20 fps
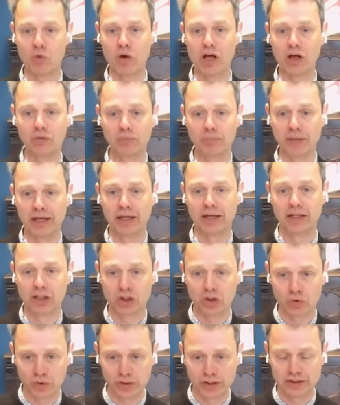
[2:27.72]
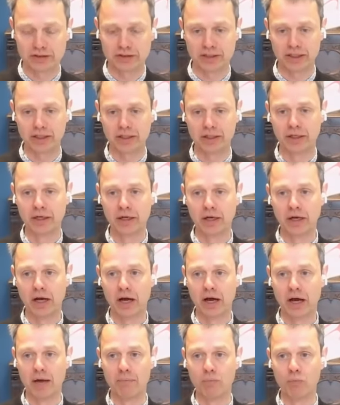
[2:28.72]
will be increasing
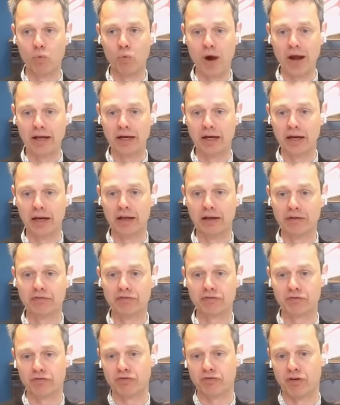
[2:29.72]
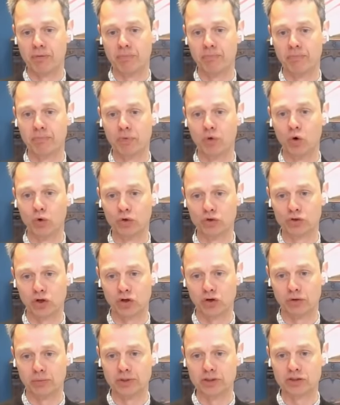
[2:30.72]
weight lift from
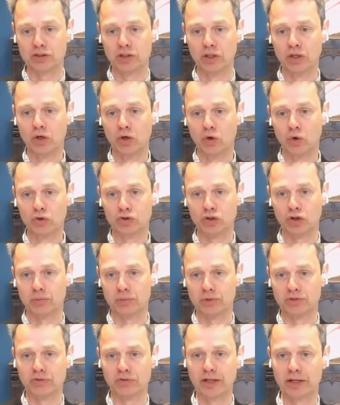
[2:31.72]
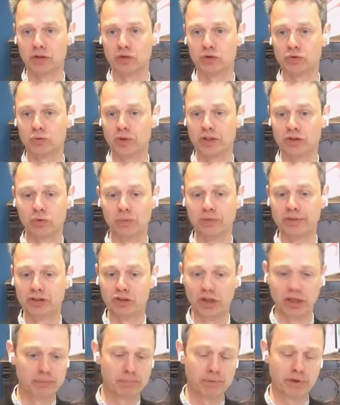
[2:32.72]
autonomous vehicles, which will be
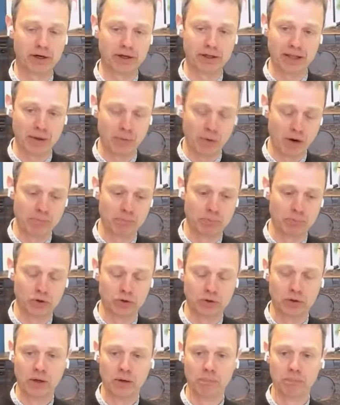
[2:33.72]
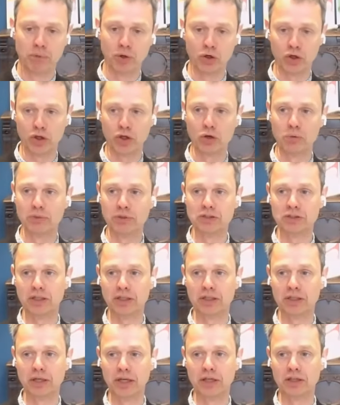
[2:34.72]
cheaper, and they won't put humans
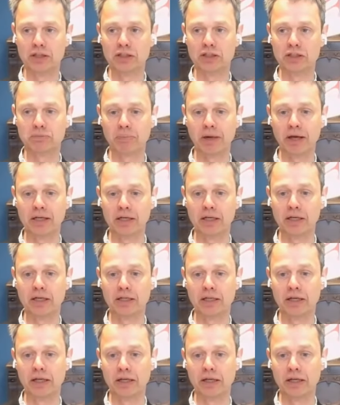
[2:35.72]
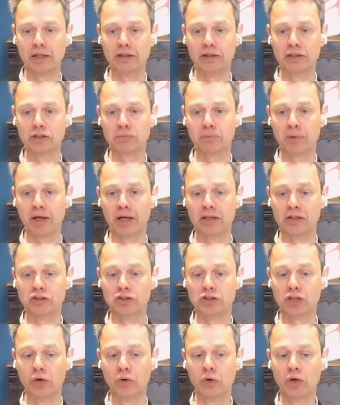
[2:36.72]
in the space.
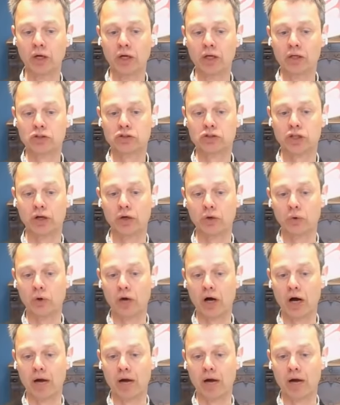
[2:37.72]
So